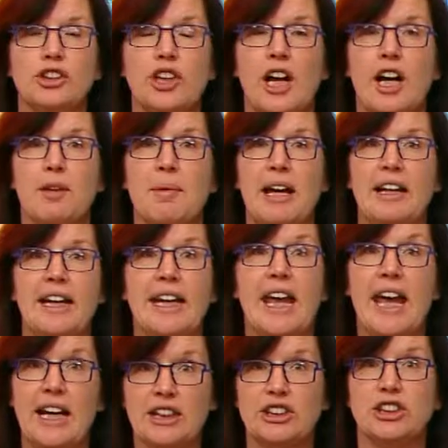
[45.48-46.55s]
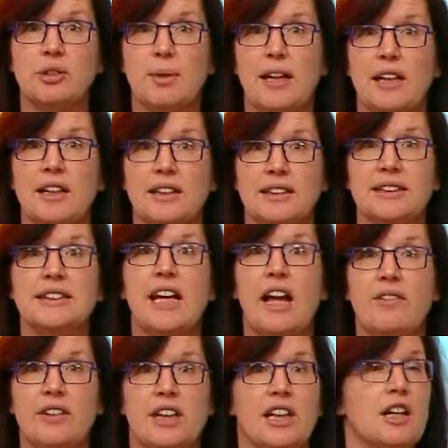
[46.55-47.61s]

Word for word: talk about like x squared and solving a